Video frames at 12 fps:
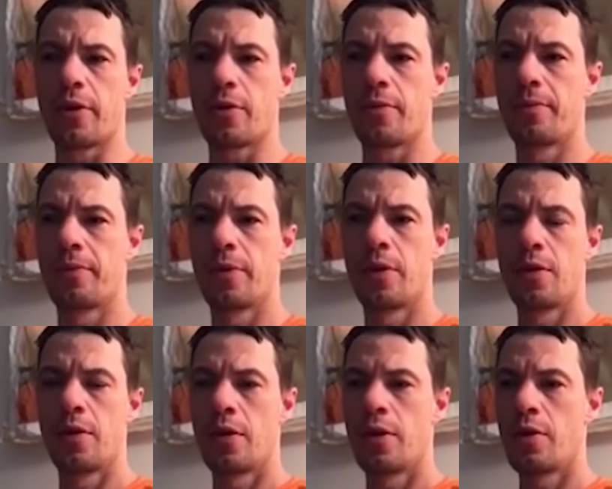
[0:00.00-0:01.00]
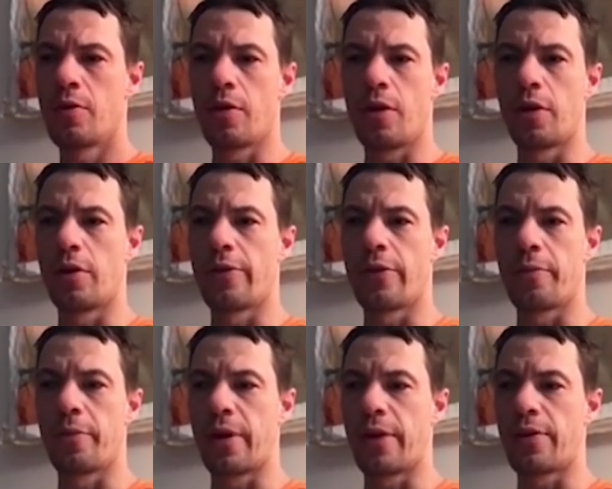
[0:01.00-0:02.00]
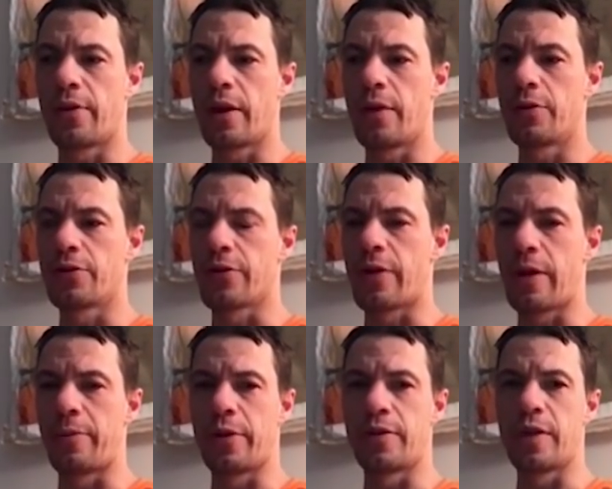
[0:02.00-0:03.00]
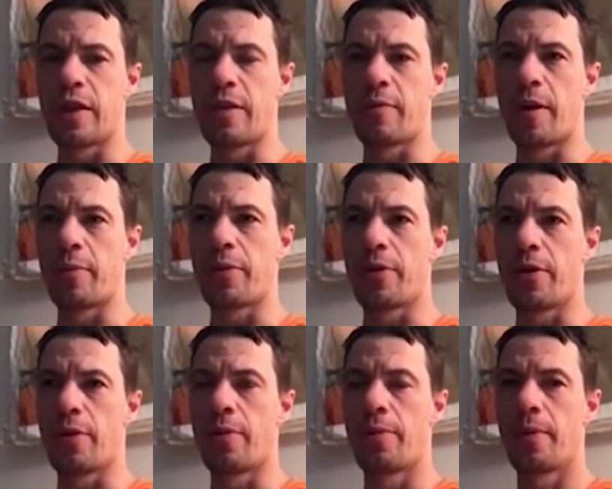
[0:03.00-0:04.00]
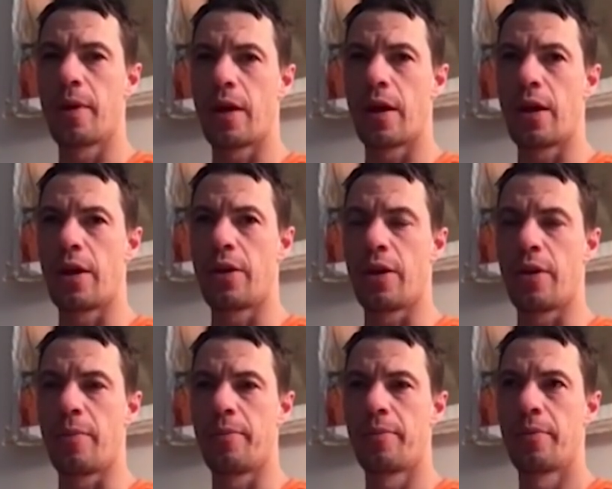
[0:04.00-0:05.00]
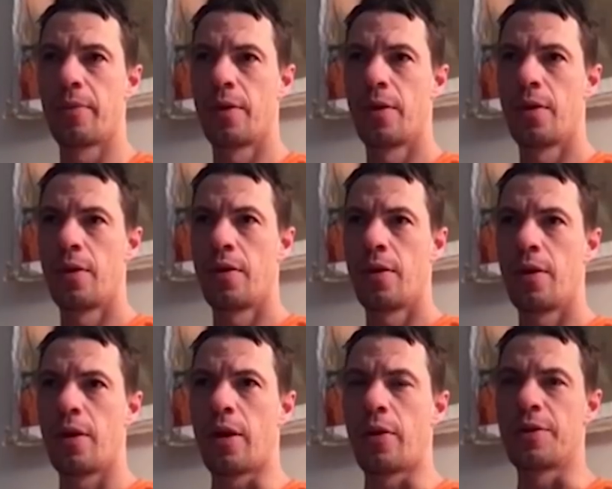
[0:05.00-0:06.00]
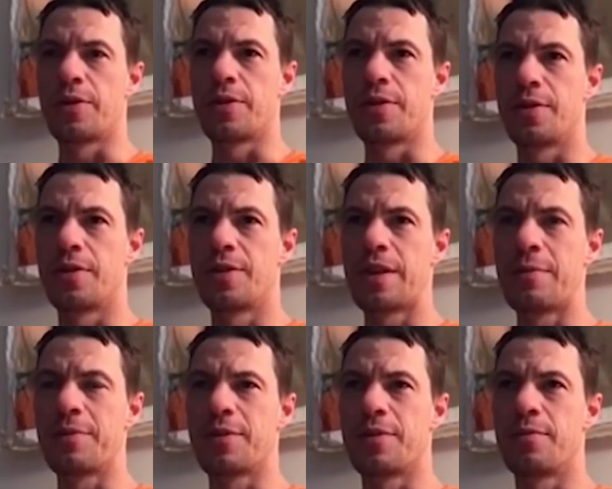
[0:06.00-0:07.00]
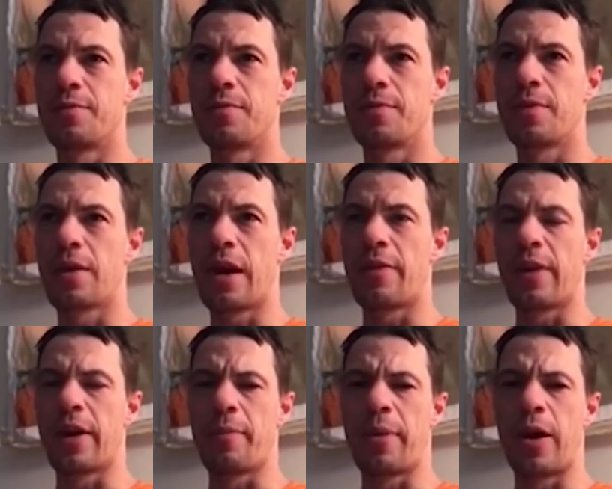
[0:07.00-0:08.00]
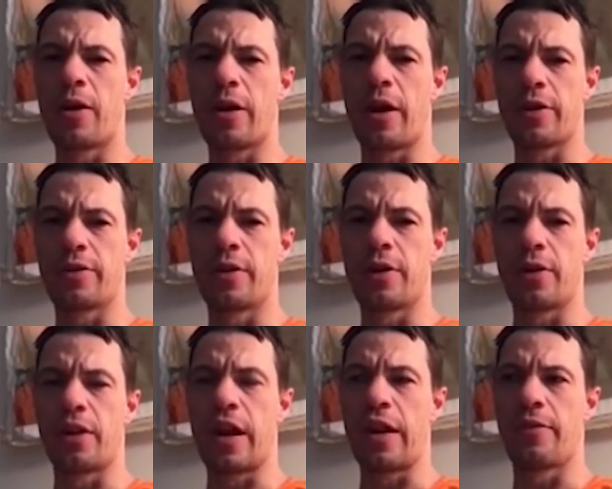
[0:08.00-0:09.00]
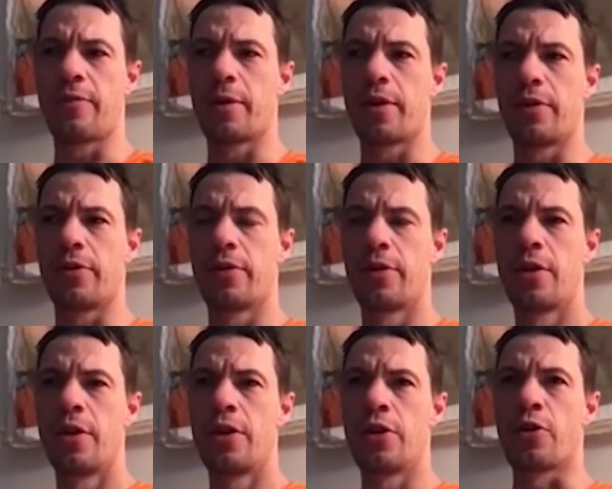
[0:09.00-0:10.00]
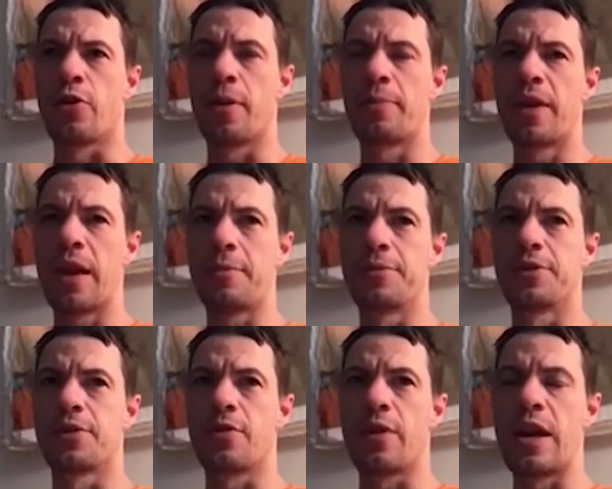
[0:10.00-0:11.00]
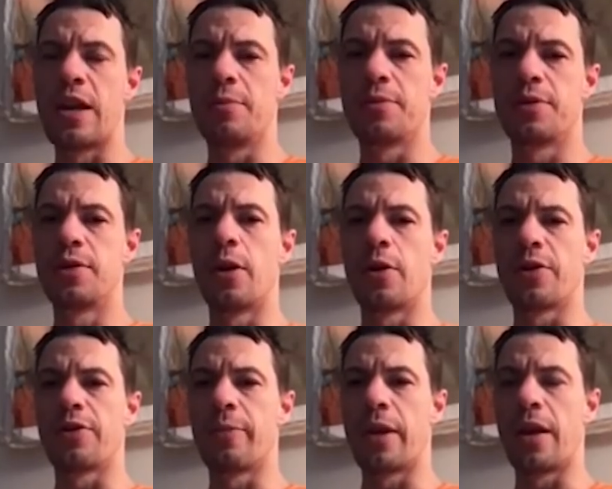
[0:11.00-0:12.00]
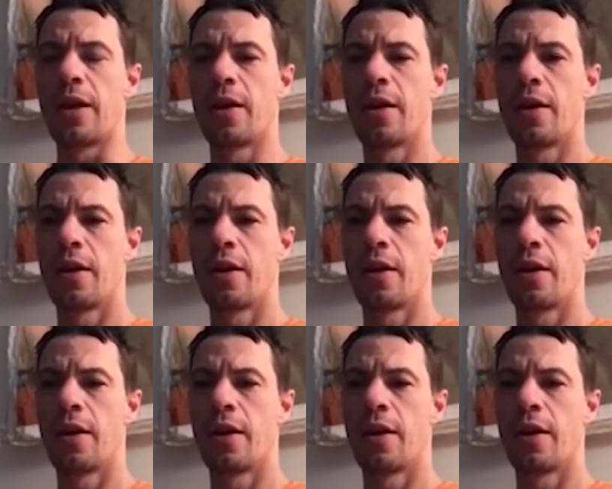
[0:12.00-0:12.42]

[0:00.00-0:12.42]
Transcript: dude. You were all over the place, and he was scrambling to keep up with you. And um, you know, it seems kind of like a paradox in your life because your grip tape screams, "Notice me,"